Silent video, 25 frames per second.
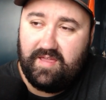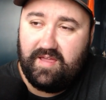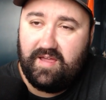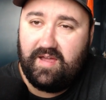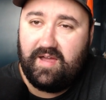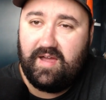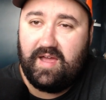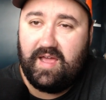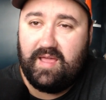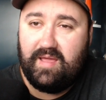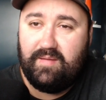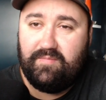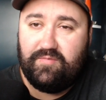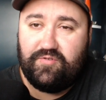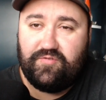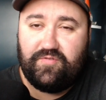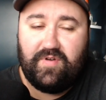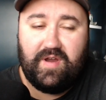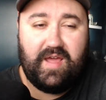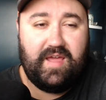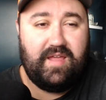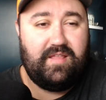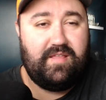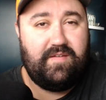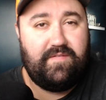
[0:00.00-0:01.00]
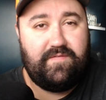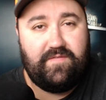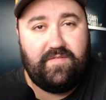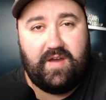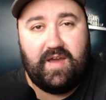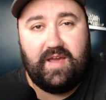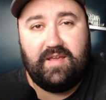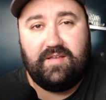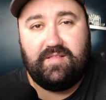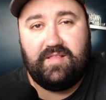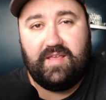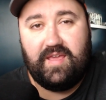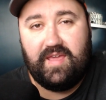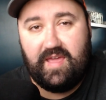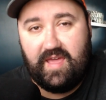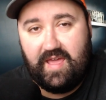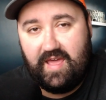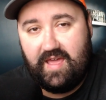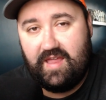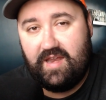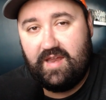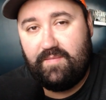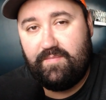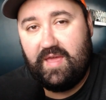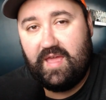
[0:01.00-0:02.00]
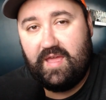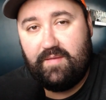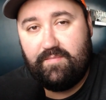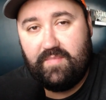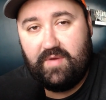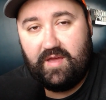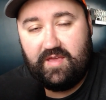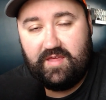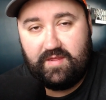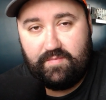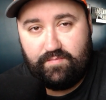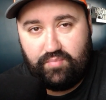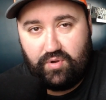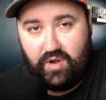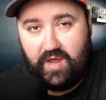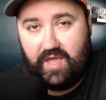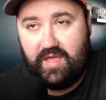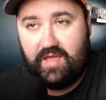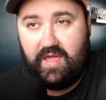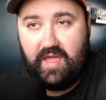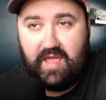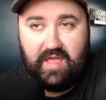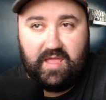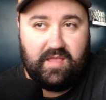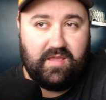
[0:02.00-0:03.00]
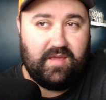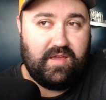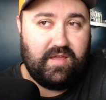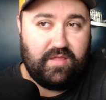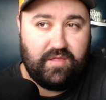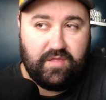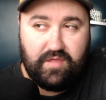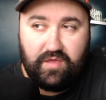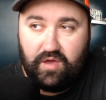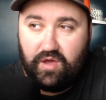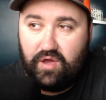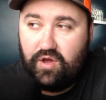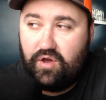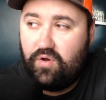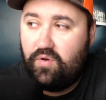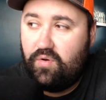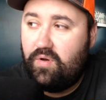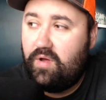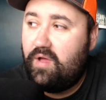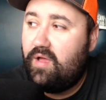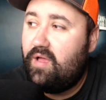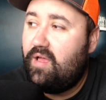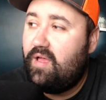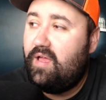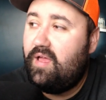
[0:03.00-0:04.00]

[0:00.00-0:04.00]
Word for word: I am trying to finally animate my sprite in Godot.